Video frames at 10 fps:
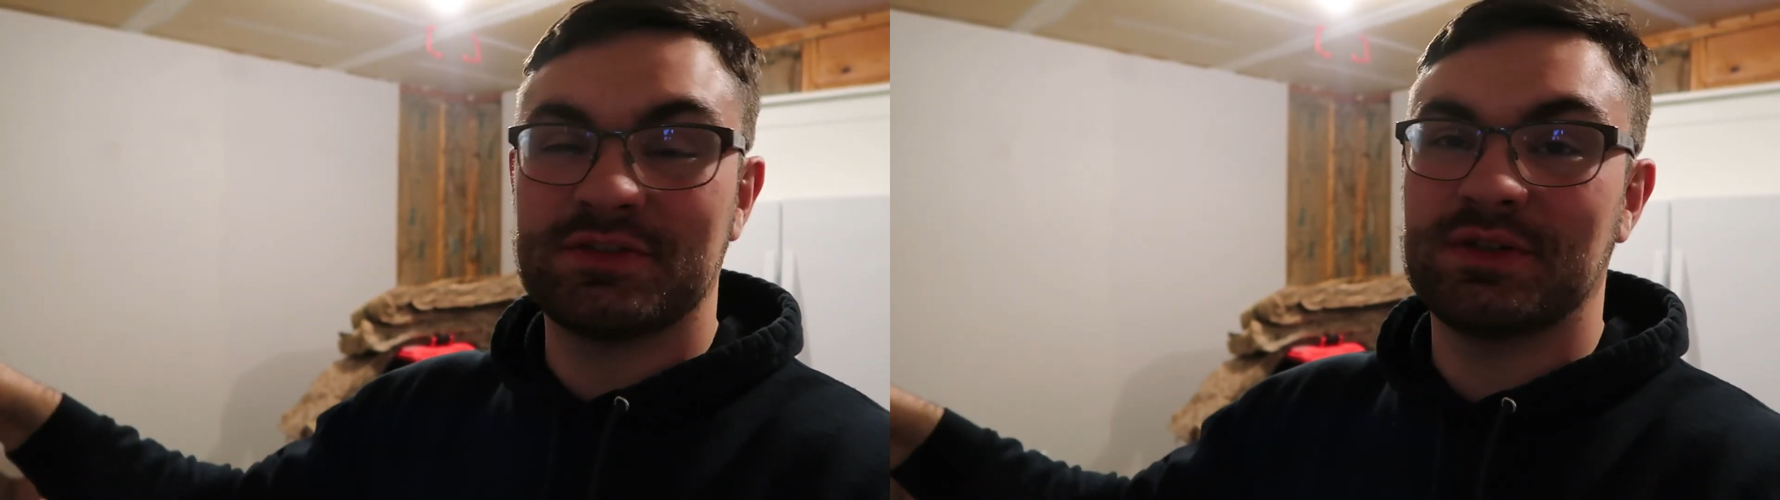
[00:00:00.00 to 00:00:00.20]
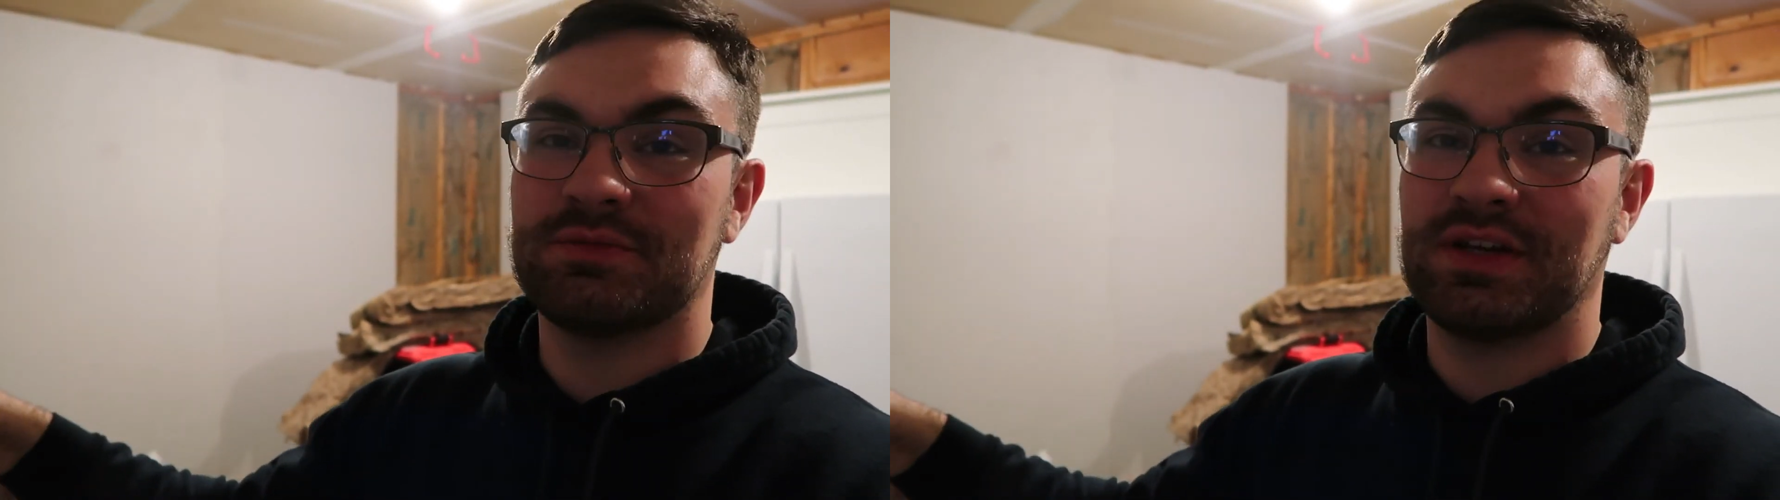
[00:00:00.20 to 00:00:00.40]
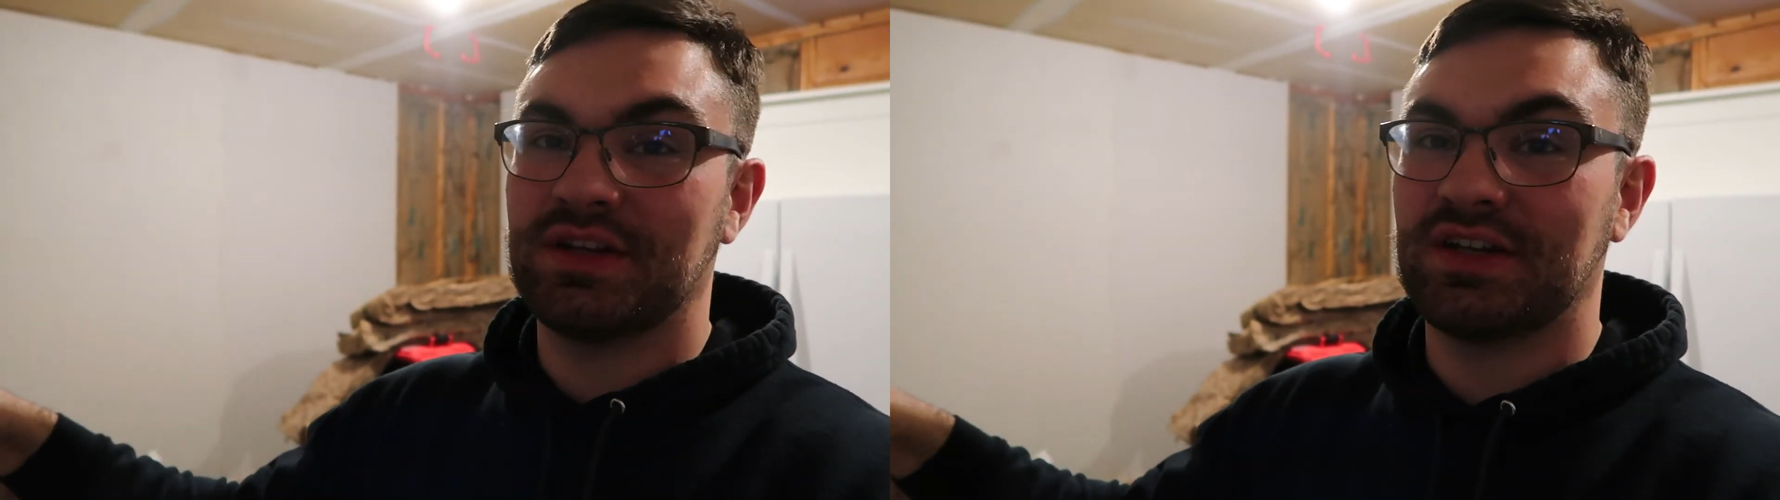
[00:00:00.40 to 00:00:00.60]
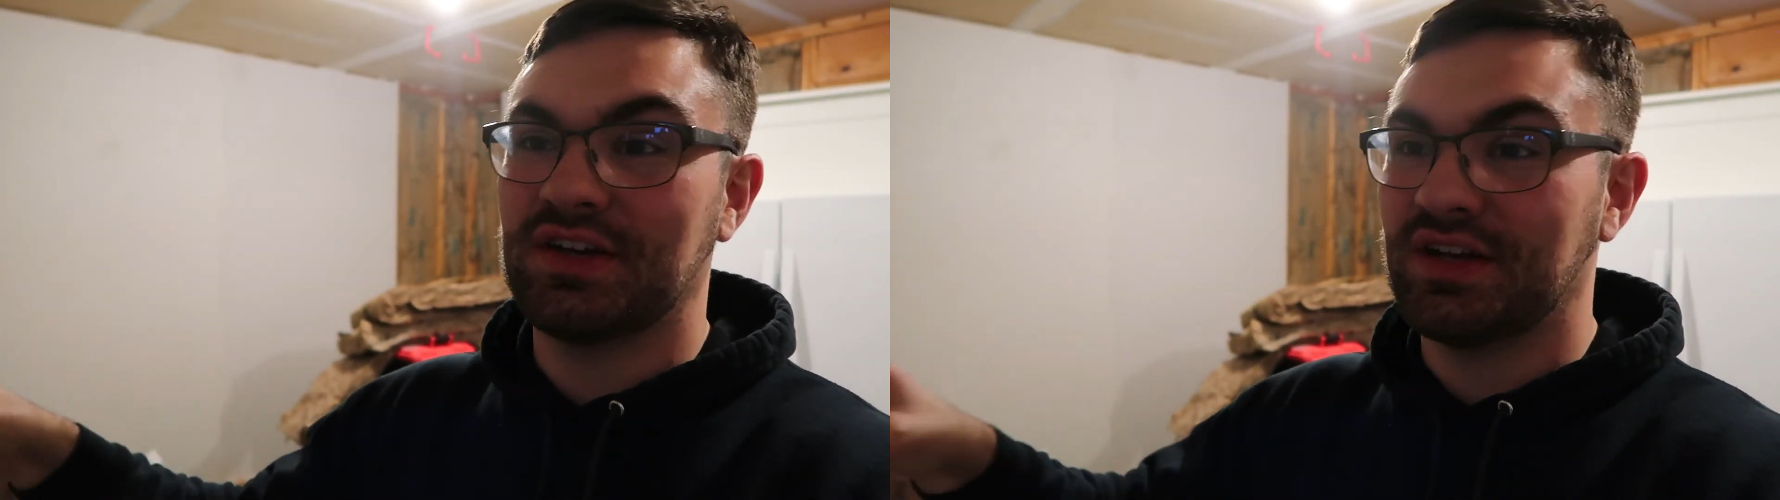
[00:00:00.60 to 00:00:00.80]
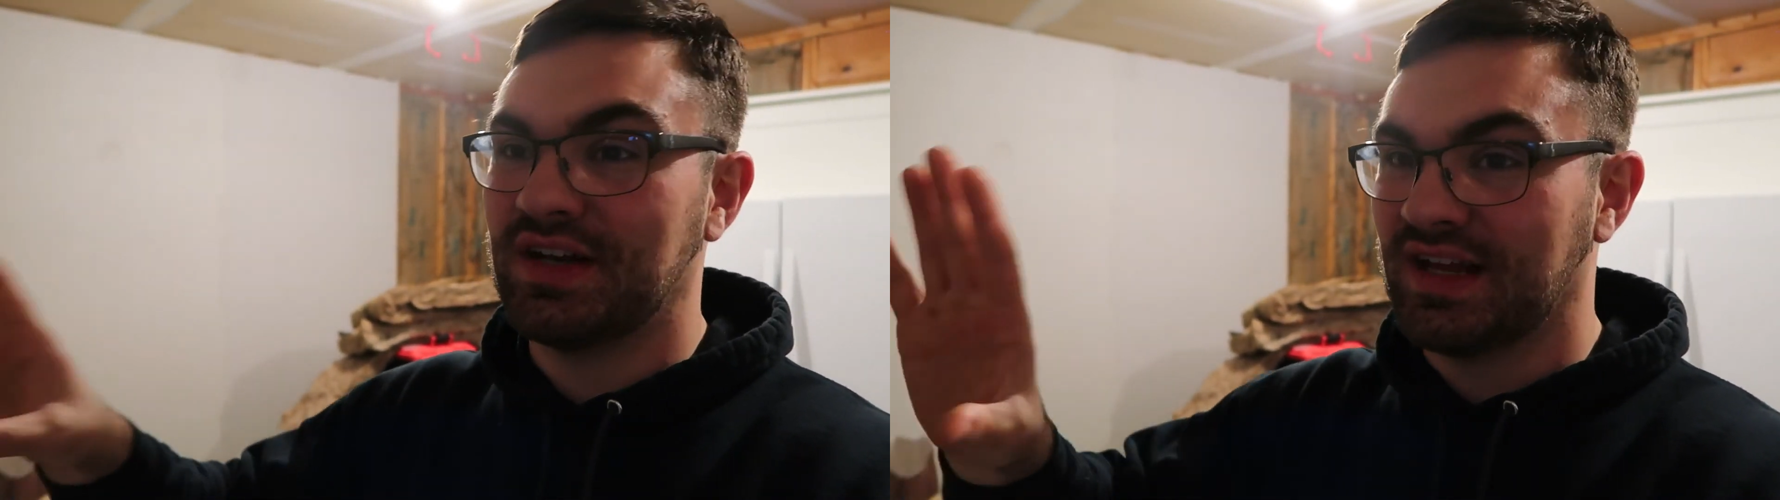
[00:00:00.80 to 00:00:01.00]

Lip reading: been really good,